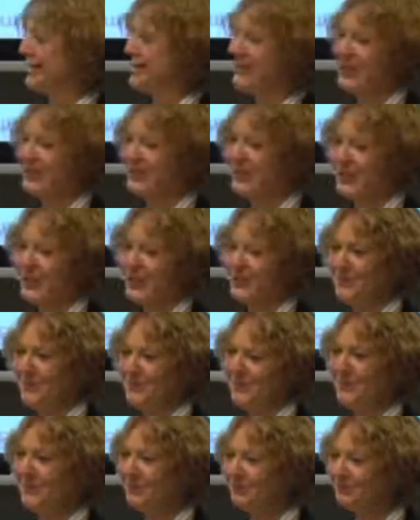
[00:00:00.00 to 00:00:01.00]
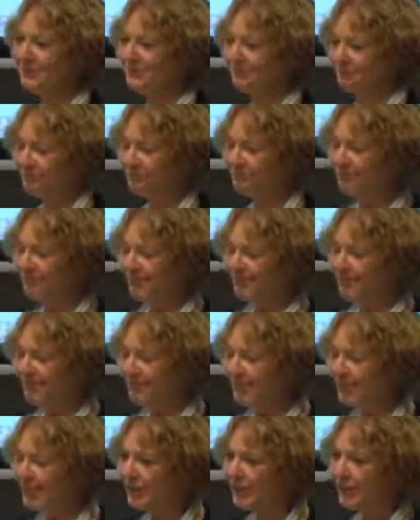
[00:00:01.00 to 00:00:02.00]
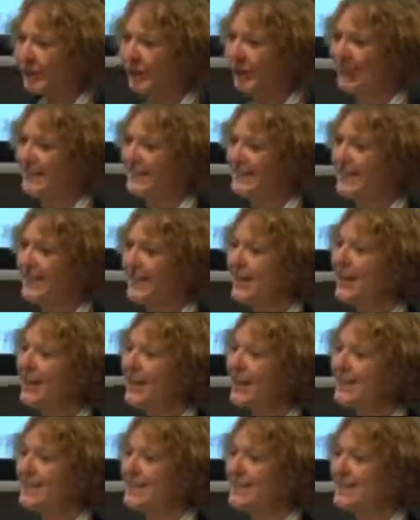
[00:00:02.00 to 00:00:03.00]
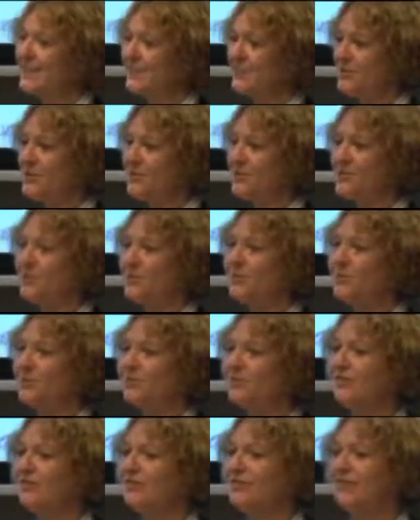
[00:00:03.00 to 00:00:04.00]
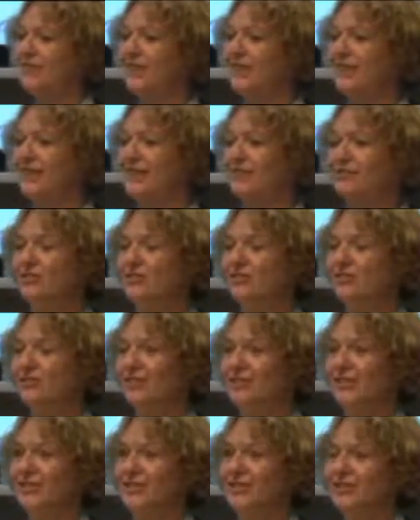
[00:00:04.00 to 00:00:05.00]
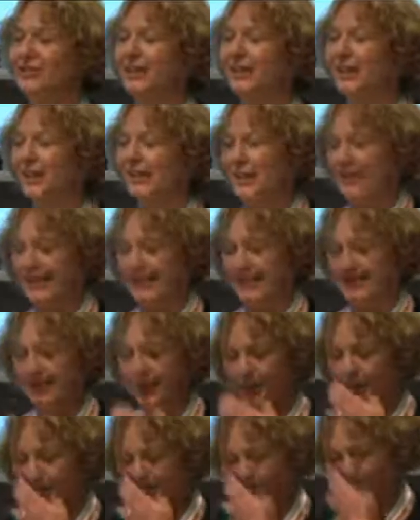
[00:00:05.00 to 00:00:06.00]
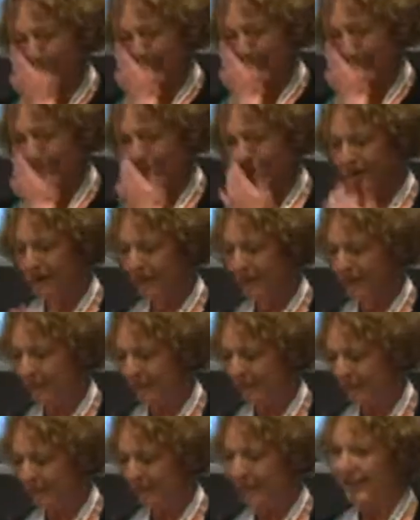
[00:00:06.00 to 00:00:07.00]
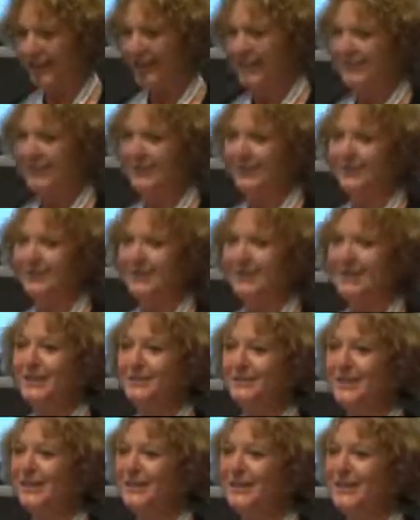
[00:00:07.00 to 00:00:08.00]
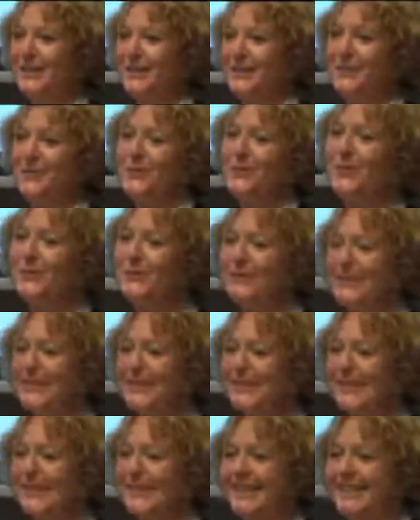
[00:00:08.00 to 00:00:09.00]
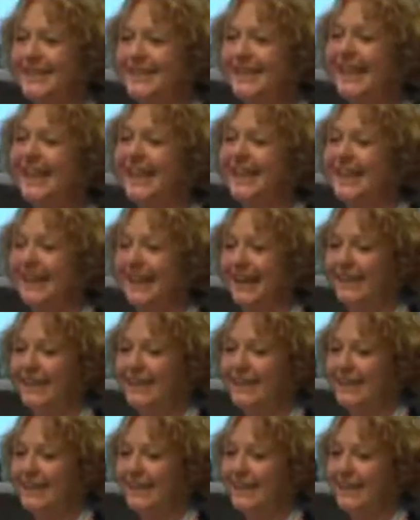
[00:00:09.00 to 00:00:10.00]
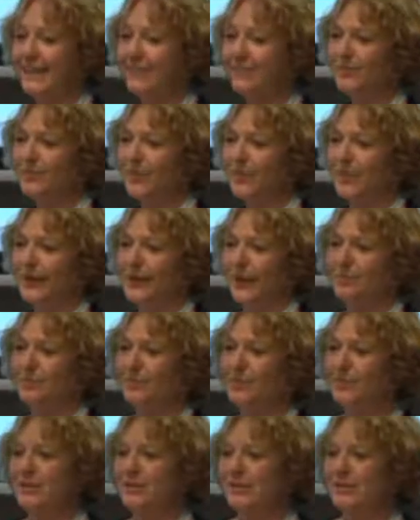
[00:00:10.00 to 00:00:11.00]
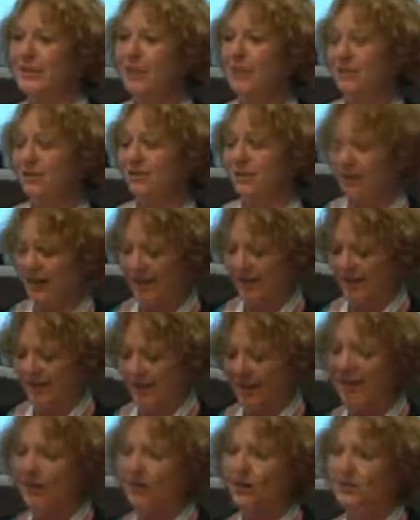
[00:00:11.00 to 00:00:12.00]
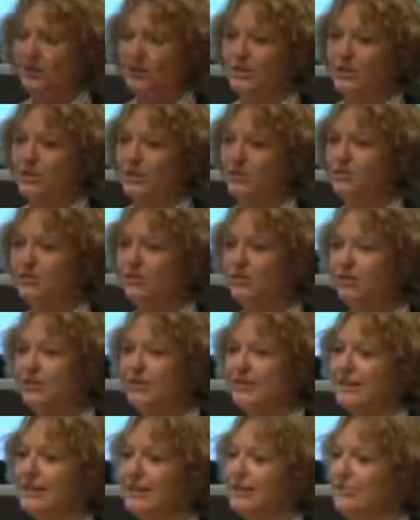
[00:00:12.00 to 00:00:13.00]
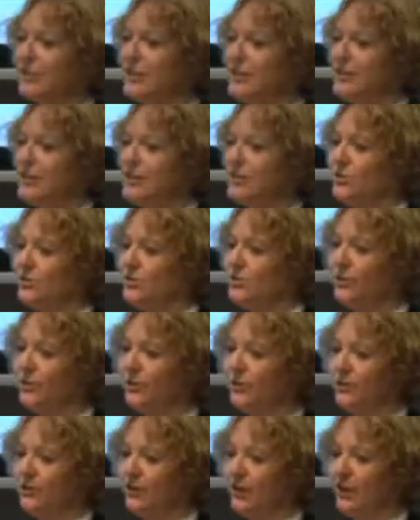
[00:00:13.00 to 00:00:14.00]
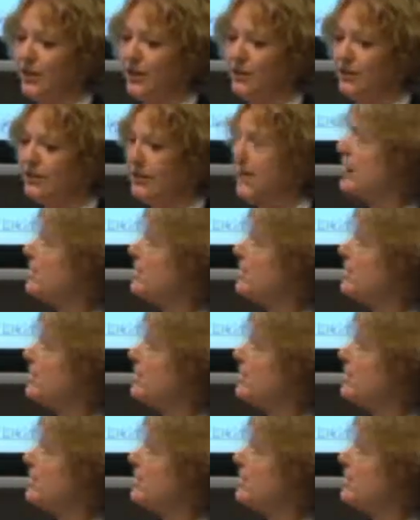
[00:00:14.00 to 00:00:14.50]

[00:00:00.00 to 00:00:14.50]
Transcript: co-chairman looking at this substance called 1,5-anhydroglucidol. So I hadn't really heard of this, so I'll explain to you what it is. And this is a monosaccharide, which is structurally similar to glucose.